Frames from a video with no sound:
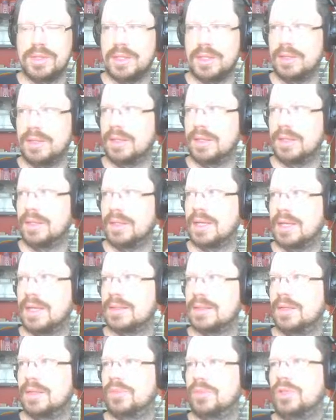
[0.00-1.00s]
then ask them
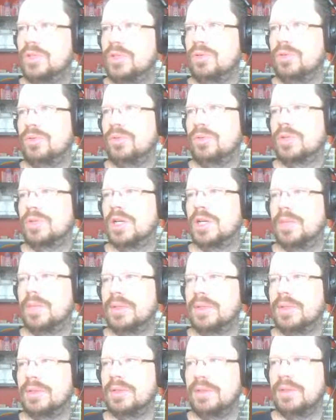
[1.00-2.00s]
to comment
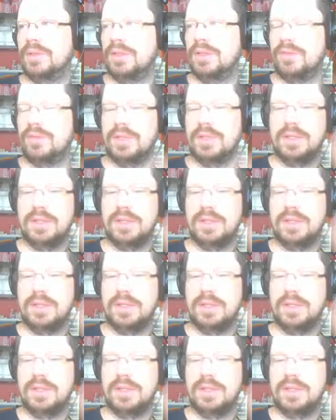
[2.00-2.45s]
on anything they